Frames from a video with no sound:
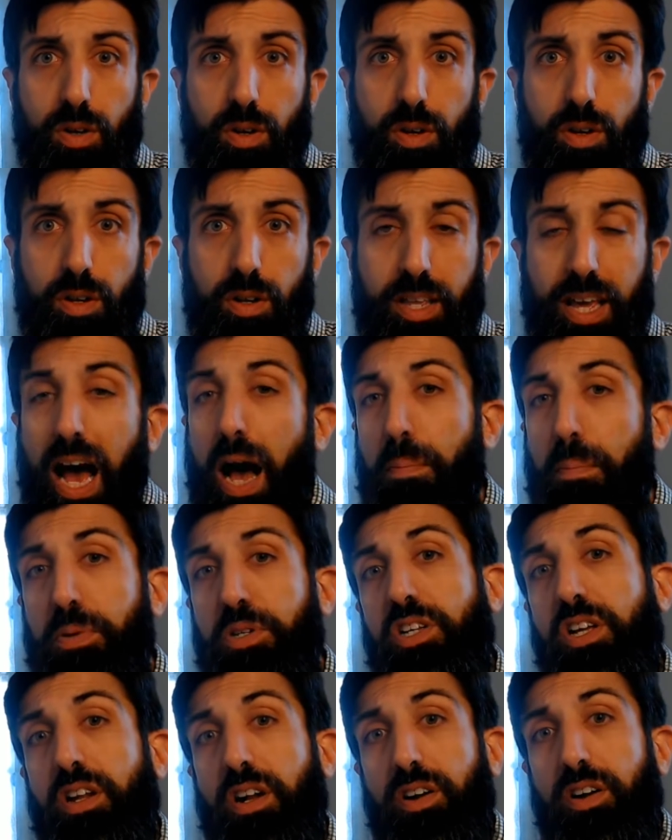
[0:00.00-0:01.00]
the
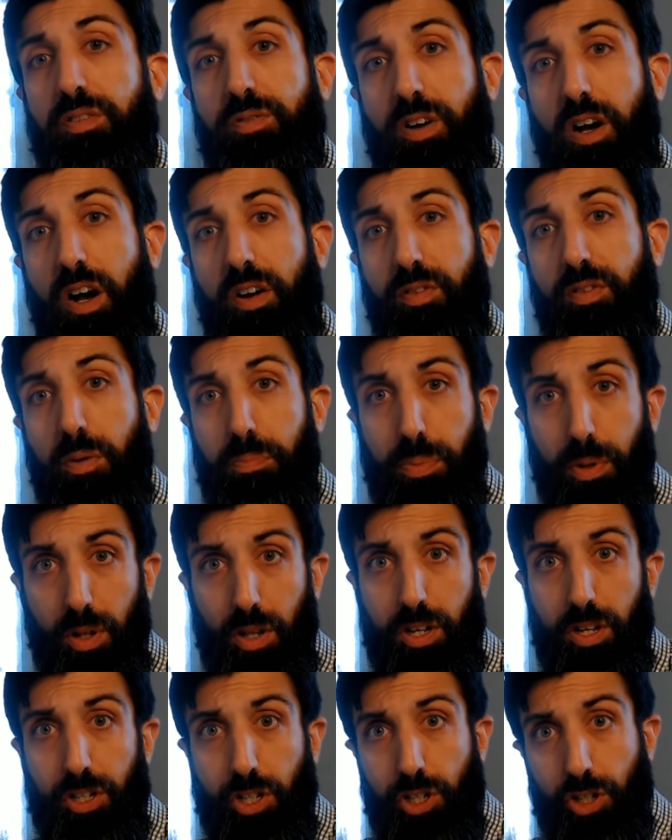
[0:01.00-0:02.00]
opposite of a
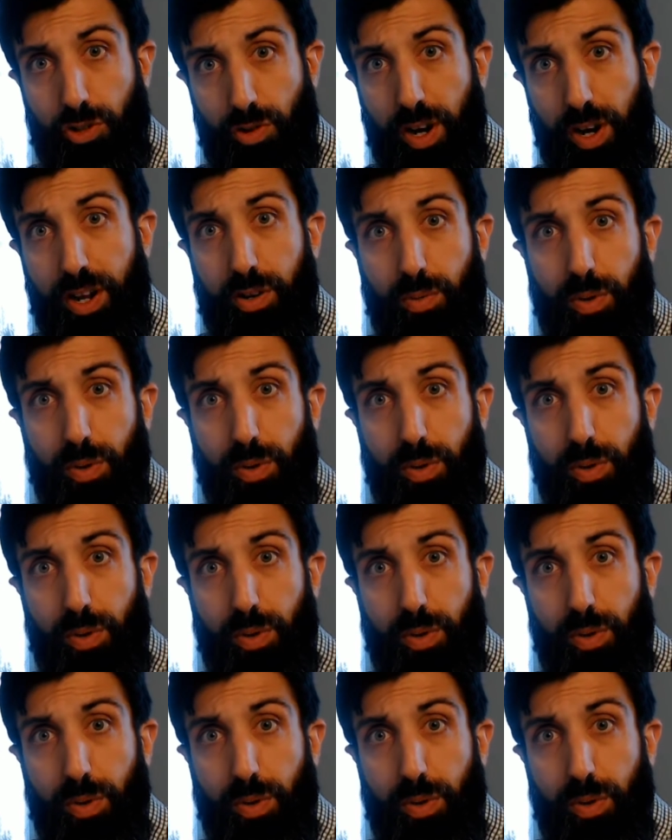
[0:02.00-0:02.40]
bullish trend.